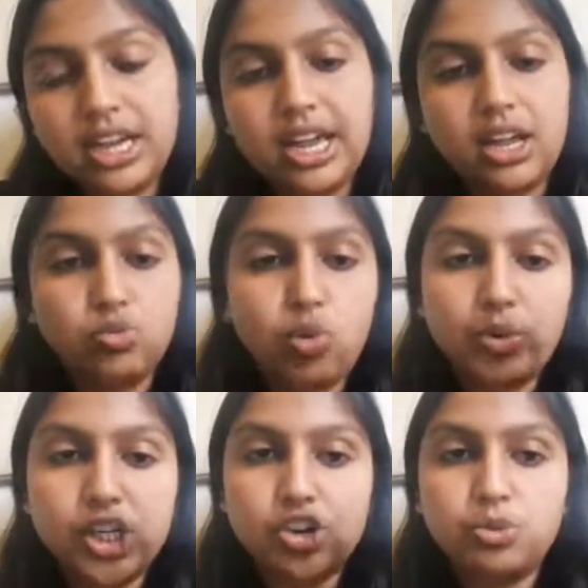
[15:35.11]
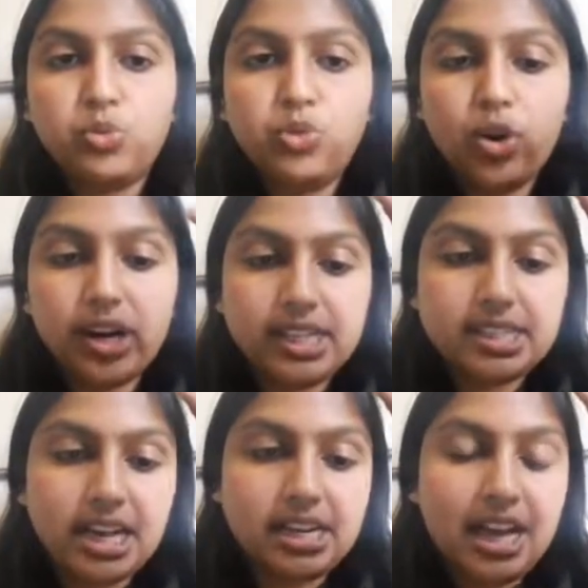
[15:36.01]
And what we showed before is
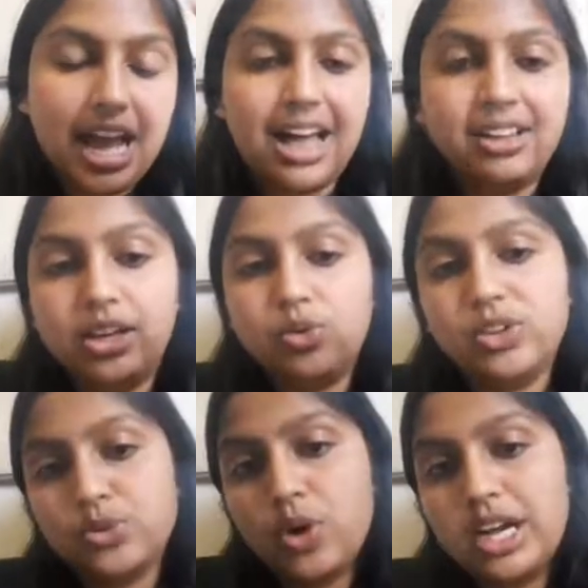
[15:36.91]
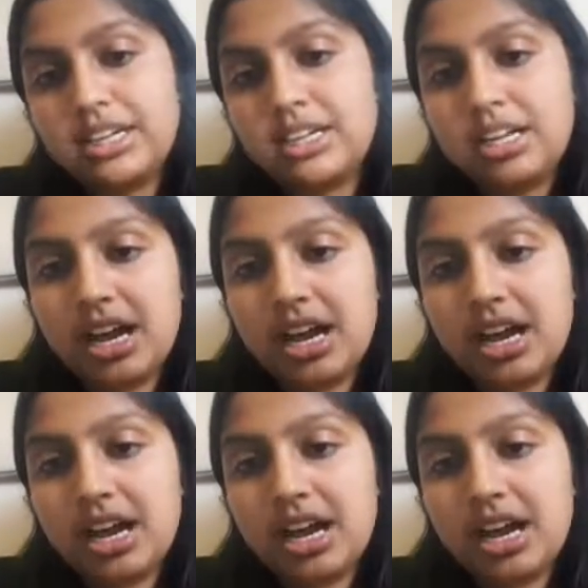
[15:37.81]
that L equals 1